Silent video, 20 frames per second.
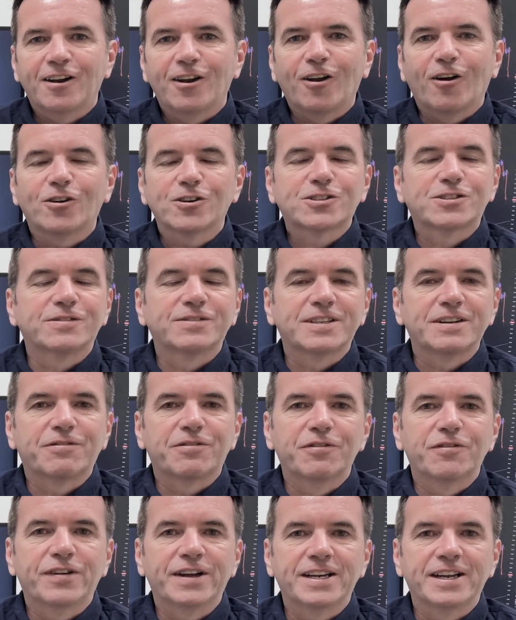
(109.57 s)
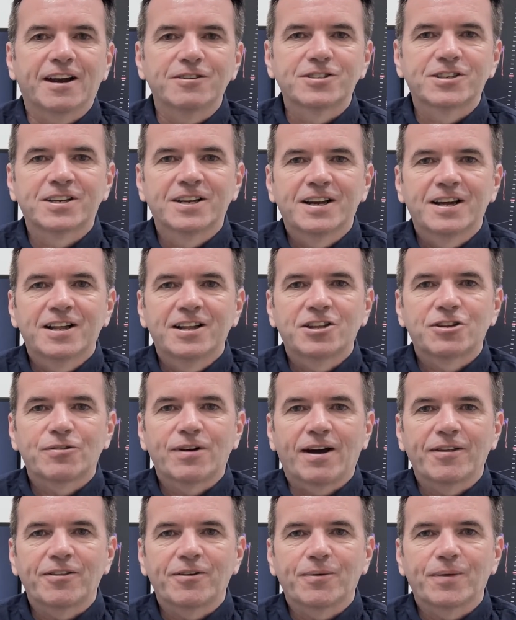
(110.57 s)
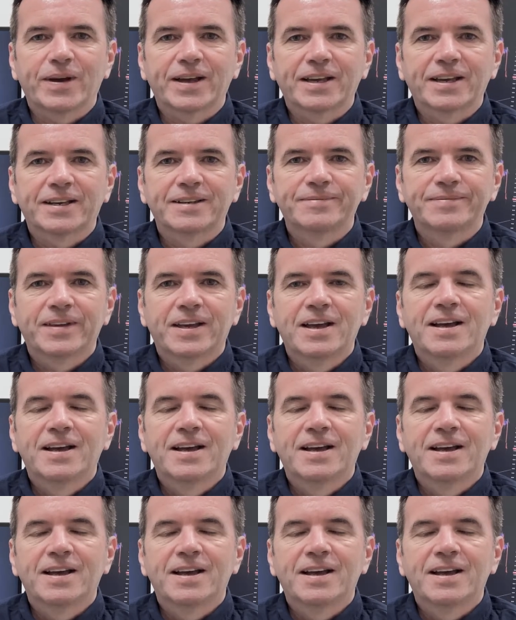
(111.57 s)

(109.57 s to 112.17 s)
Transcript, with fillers: lots of different videos throughout the week.